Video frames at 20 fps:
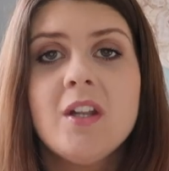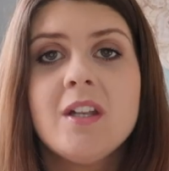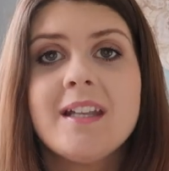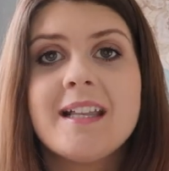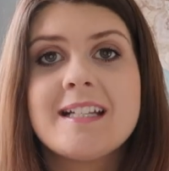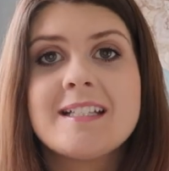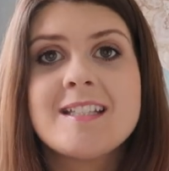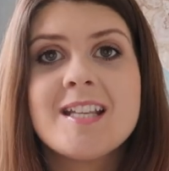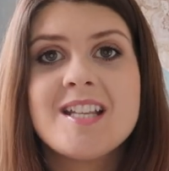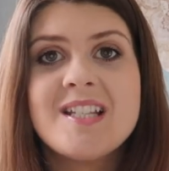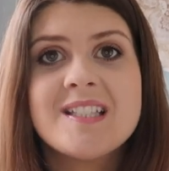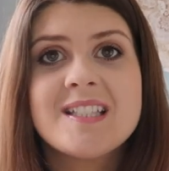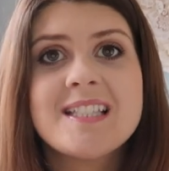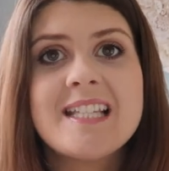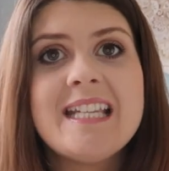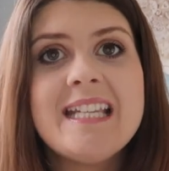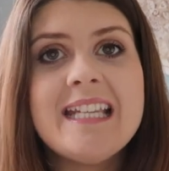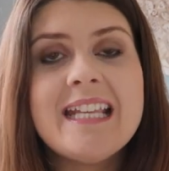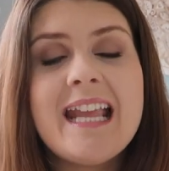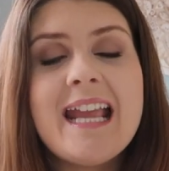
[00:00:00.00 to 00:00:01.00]
Like, to
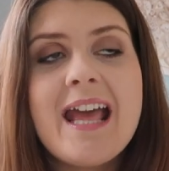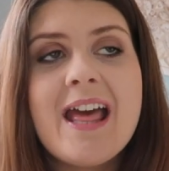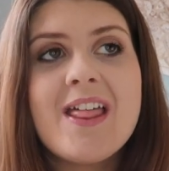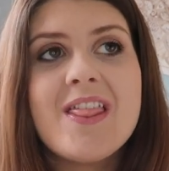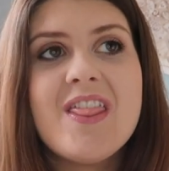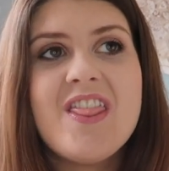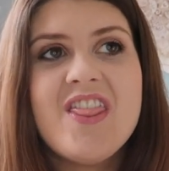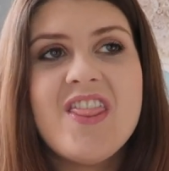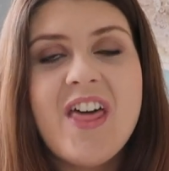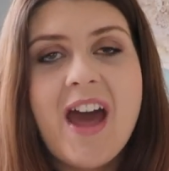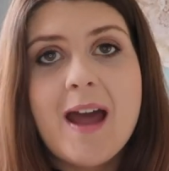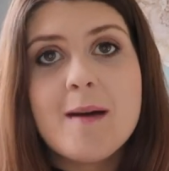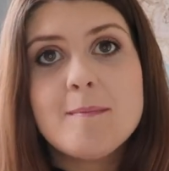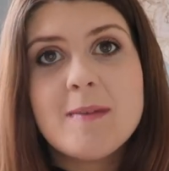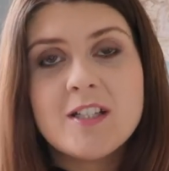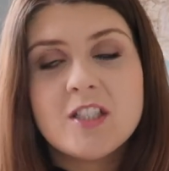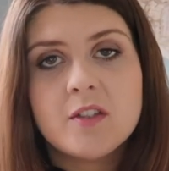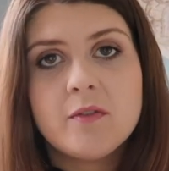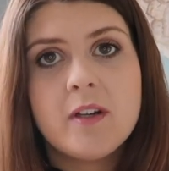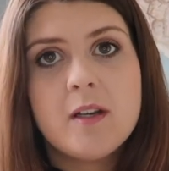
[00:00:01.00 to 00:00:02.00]
see that
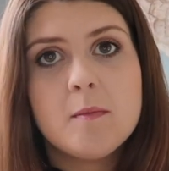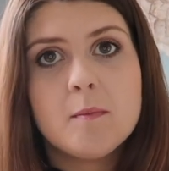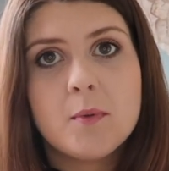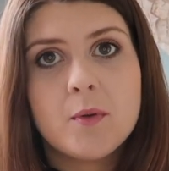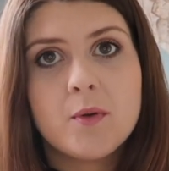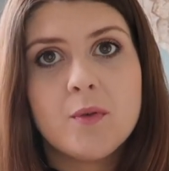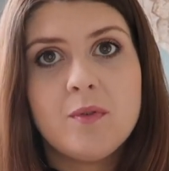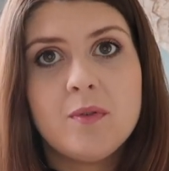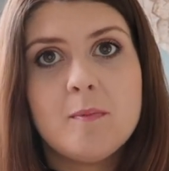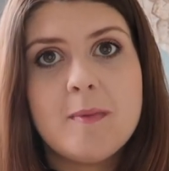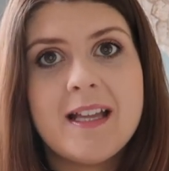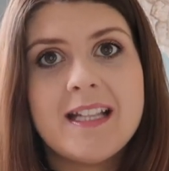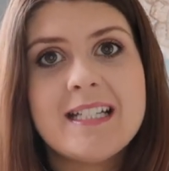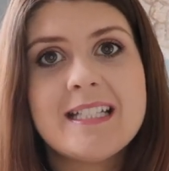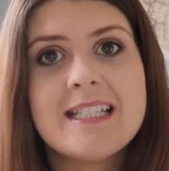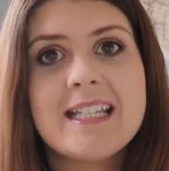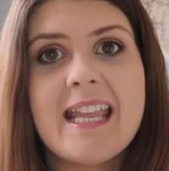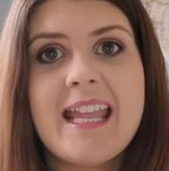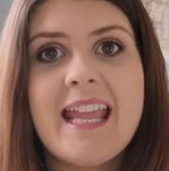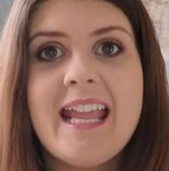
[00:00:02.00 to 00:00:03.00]
much of an
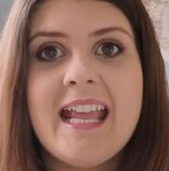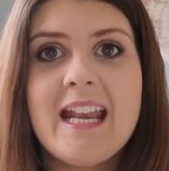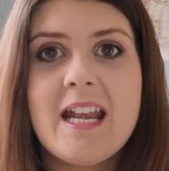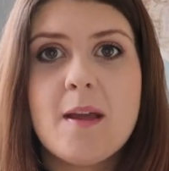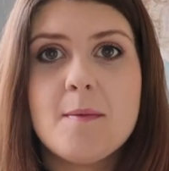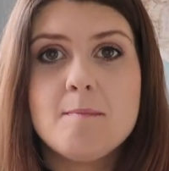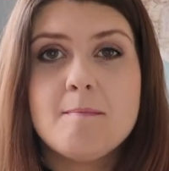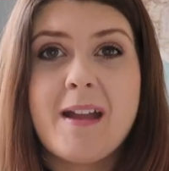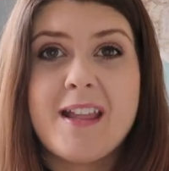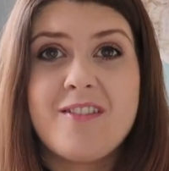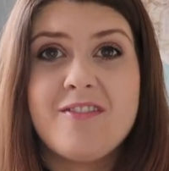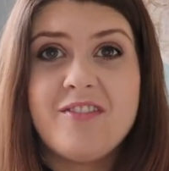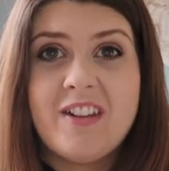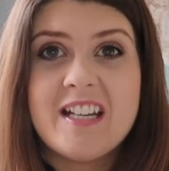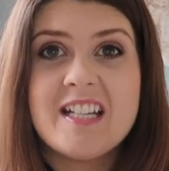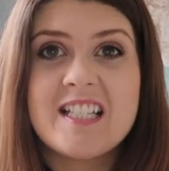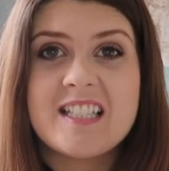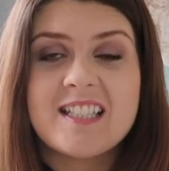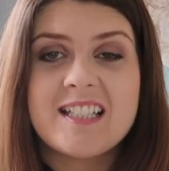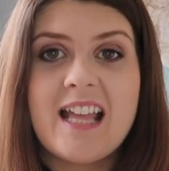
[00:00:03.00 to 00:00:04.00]
improvement in my
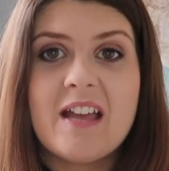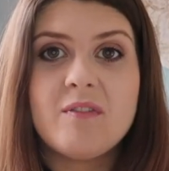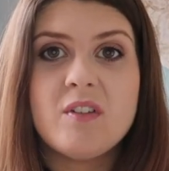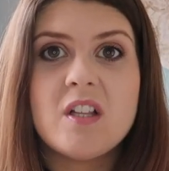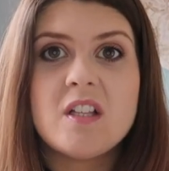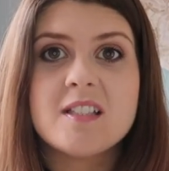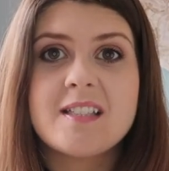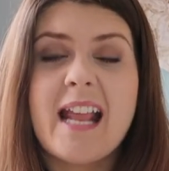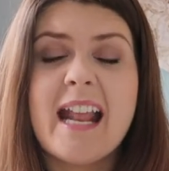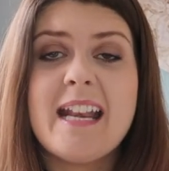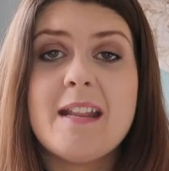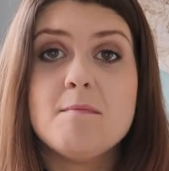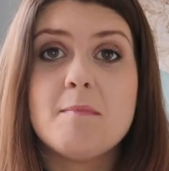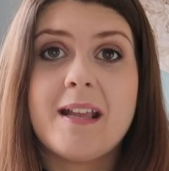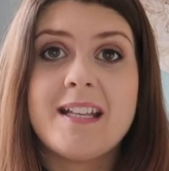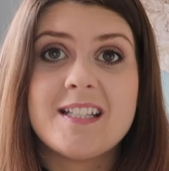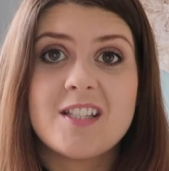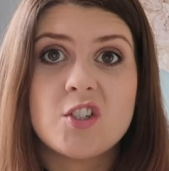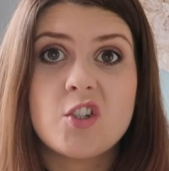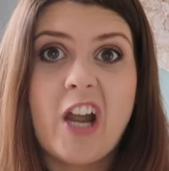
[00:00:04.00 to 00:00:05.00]
fitness levels and in
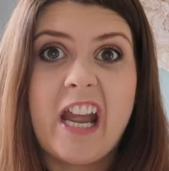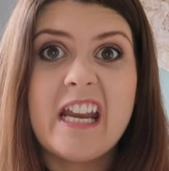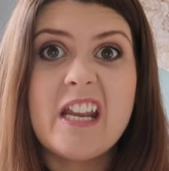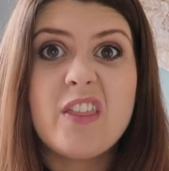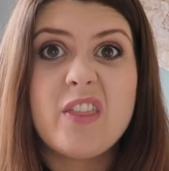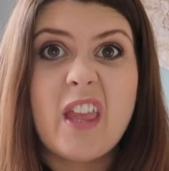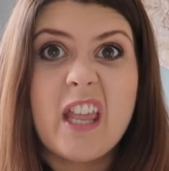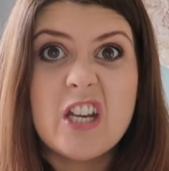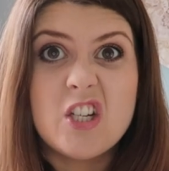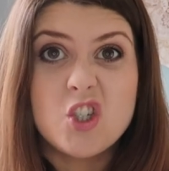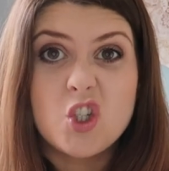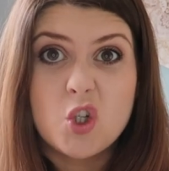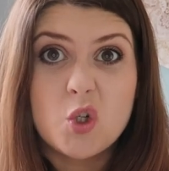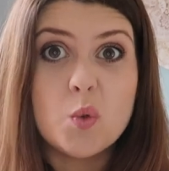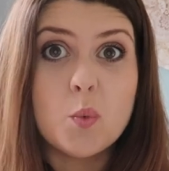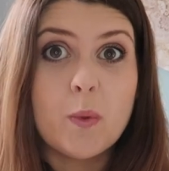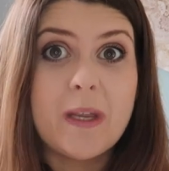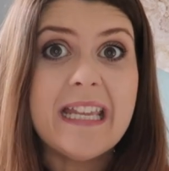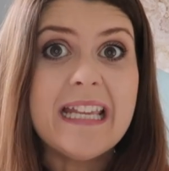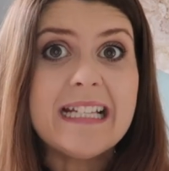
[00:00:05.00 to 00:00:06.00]
my strength in two
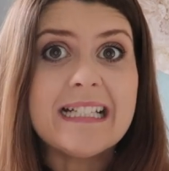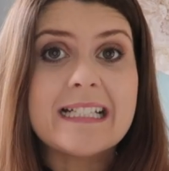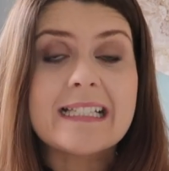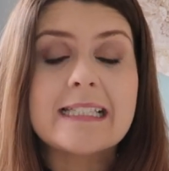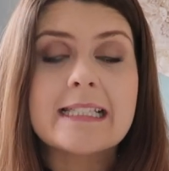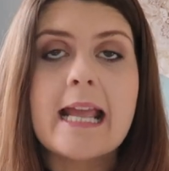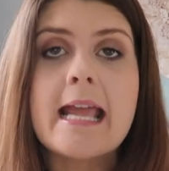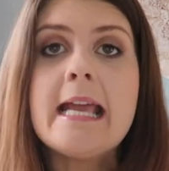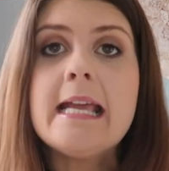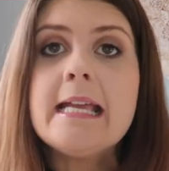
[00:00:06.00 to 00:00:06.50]
weeks,